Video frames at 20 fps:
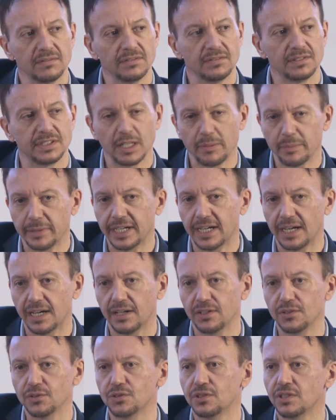
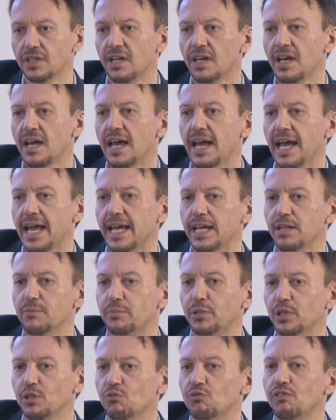seminars,
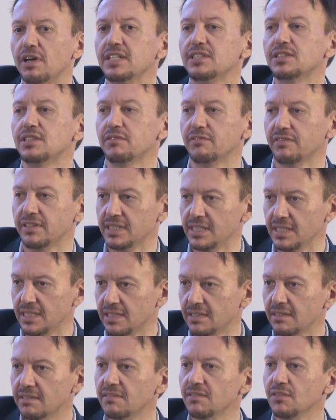and
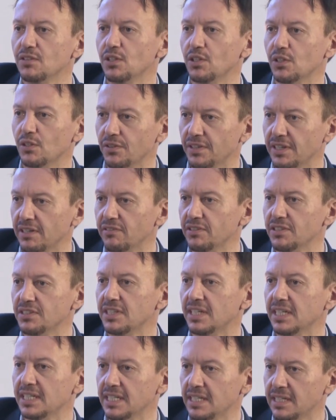progressively, you know, there
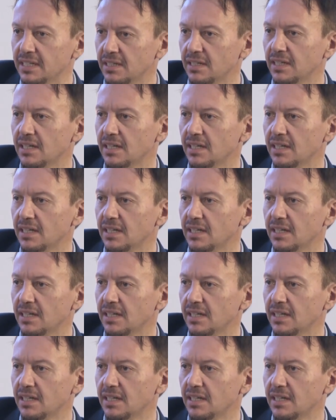is a